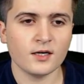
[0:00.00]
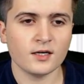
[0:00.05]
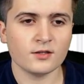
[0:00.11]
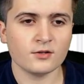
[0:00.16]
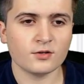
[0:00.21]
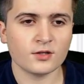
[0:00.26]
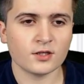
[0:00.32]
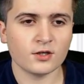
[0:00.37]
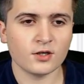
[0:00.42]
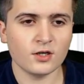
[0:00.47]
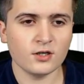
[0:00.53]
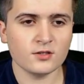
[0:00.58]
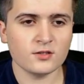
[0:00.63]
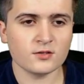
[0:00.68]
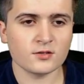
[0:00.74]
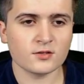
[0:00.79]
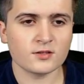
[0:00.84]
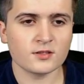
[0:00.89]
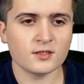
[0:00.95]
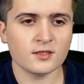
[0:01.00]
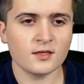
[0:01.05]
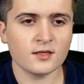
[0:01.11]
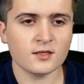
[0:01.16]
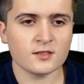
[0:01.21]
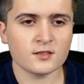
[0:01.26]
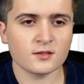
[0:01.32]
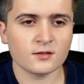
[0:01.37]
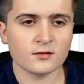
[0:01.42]
You can also see
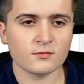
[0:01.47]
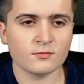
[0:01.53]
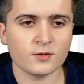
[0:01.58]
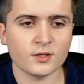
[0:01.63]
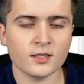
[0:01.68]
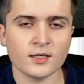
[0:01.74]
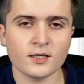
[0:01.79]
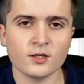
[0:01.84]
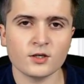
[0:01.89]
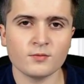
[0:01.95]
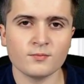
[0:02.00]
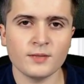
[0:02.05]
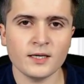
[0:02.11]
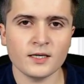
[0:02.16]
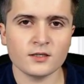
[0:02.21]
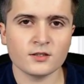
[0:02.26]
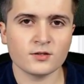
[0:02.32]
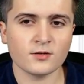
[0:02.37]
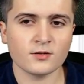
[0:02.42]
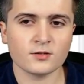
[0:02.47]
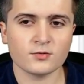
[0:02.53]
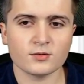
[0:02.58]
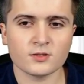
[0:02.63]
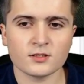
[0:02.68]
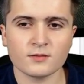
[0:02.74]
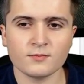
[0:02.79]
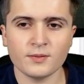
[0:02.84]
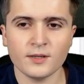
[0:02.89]
this when I go back to the
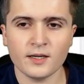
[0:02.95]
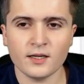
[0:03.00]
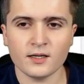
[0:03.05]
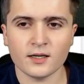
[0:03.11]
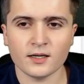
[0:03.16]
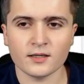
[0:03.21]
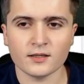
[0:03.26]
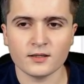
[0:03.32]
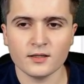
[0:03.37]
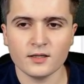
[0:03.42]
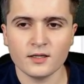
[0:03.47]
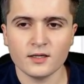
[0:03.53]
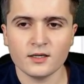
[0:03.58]
twisted pair line.